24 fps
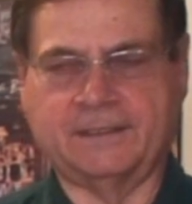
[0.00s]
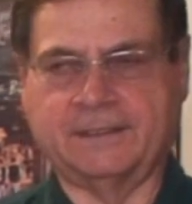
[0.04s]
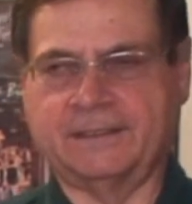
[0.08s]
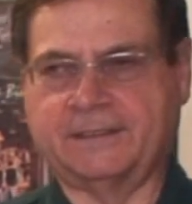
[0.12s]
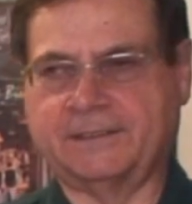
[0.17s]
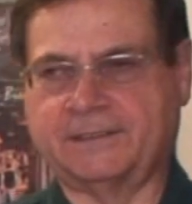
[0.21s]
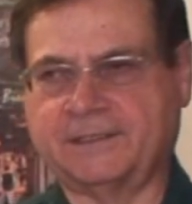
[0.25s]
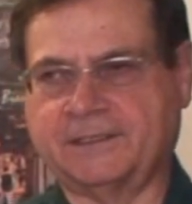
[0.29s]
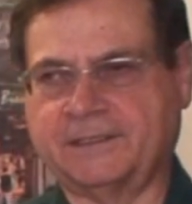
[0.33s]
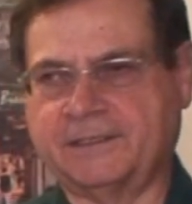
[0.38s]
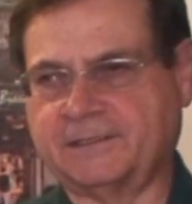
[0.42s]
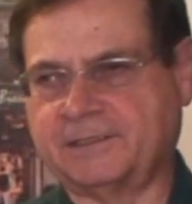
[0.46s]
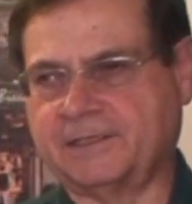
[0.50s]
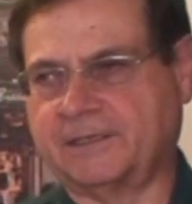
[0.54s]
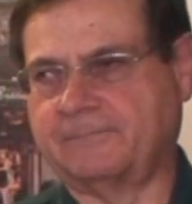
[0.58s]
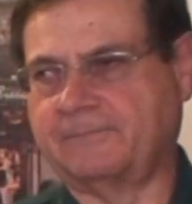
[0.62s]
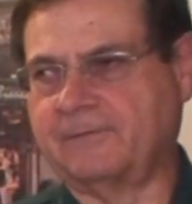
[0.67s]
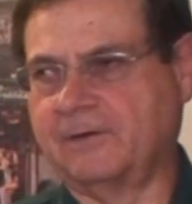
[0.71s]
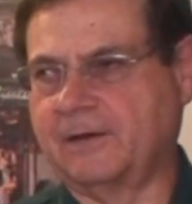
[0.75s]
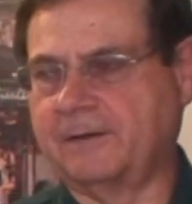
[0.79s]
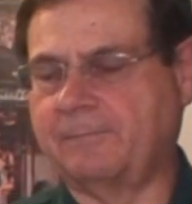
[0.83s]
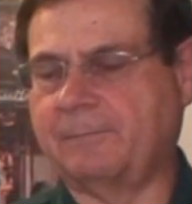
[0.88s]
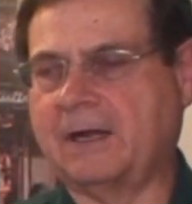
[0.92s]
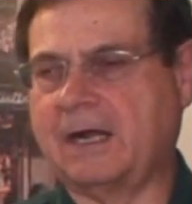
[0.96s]
It's a
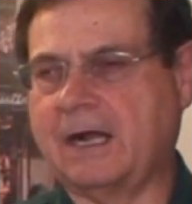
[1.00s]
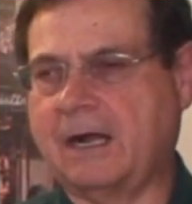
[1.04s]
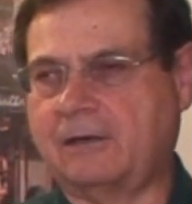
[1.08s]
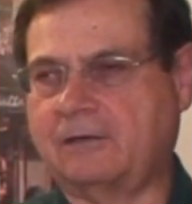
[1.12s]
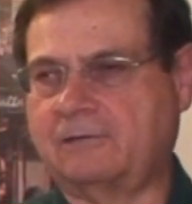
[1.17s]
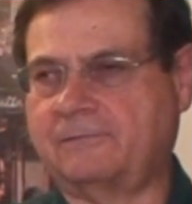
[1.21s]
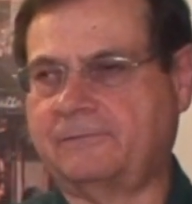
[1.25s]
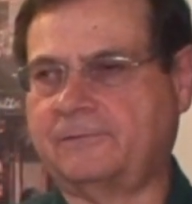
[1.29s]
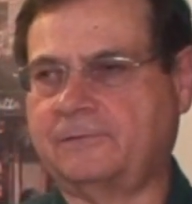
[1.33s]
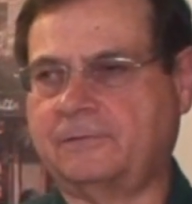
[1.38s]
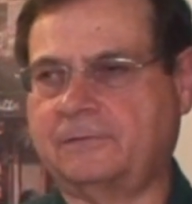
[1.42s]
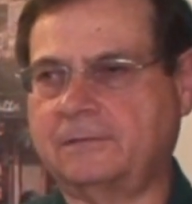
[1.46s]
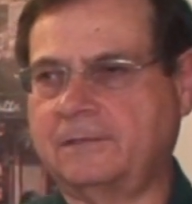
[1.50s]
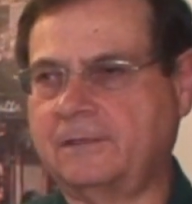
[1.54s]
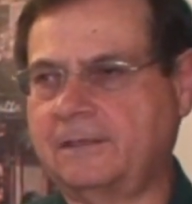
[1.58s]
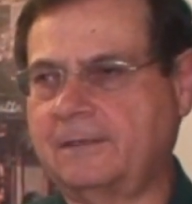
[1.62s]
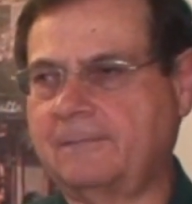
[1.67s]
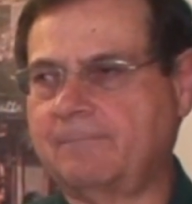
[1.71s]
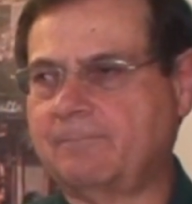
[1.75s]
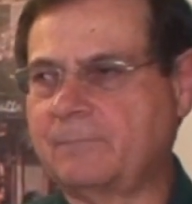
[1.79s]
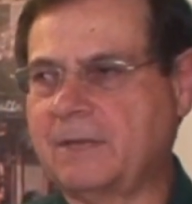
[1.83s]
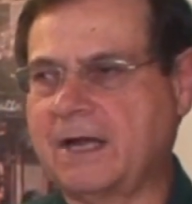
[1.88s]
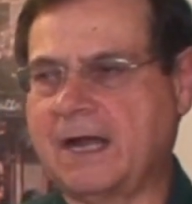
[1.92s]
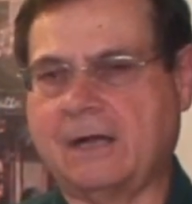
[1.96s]
very powerful,
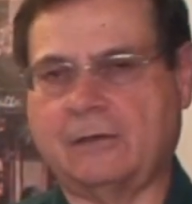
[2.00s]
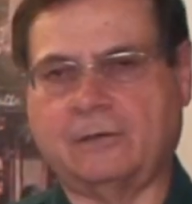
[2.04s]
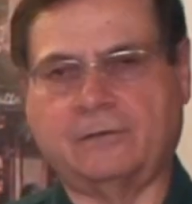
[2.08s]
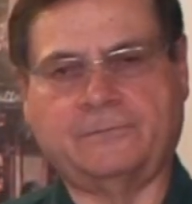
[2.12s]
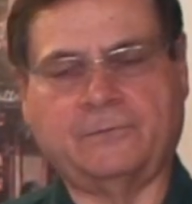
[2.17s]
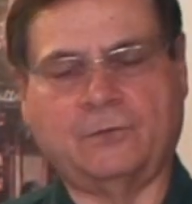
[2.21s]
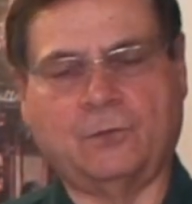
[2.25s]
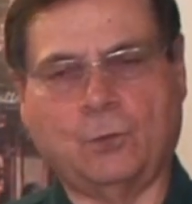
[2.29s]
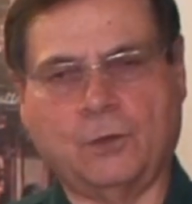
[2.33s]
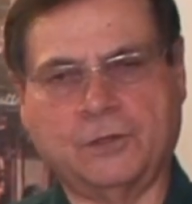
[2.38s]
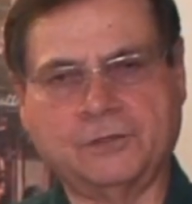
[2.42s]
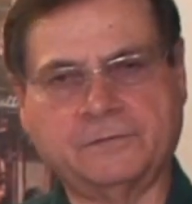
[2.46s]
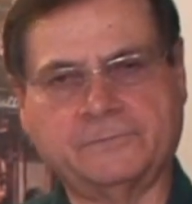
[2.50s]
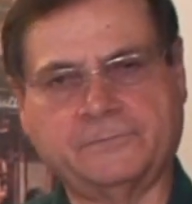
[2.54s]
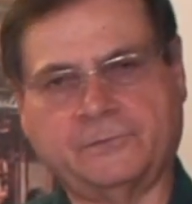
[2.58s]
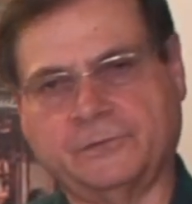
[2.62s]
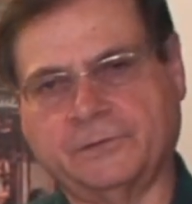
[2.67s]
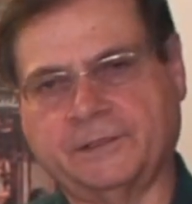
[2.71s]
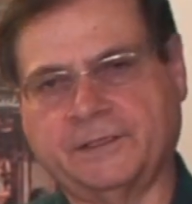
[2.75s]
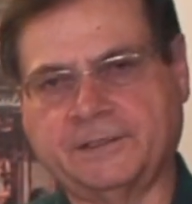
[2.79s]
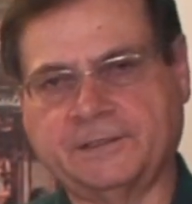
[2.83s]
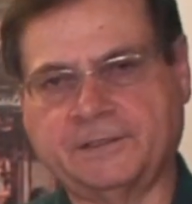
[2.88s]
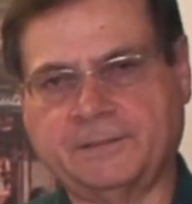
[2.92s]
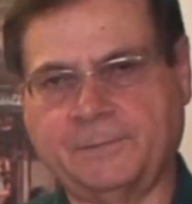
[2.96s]
wonderful
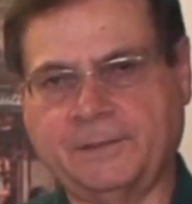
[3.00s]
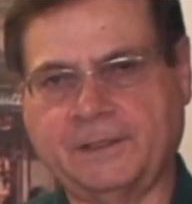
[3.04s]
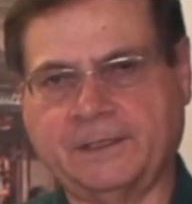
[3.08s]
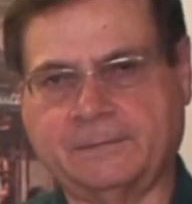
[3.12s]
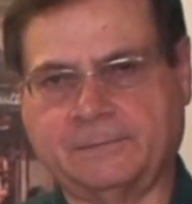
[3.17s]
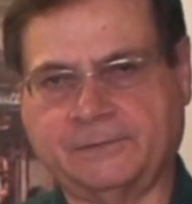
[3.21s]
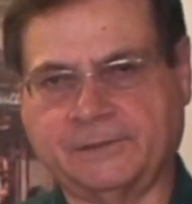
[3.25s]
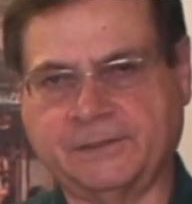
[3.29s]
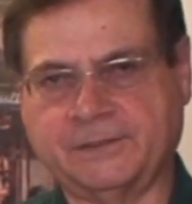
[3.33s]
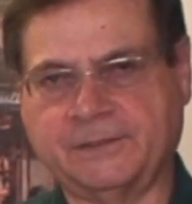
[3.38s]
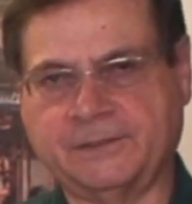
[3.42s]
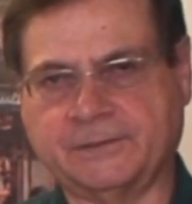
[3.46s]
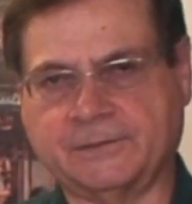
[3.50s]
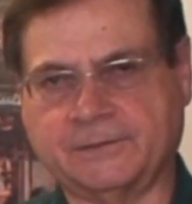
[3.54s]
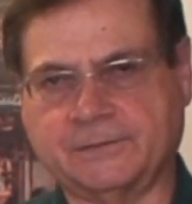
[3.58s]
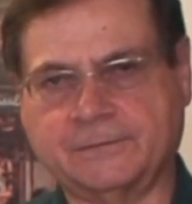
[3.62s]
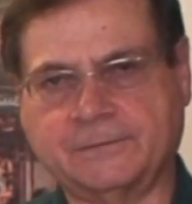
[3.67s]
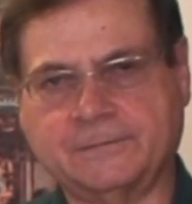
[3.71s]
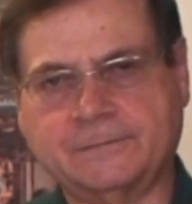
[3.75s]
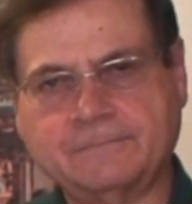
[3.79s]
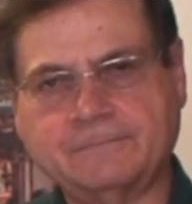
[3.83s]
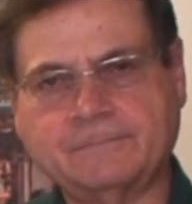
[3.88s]
thing to be able to do.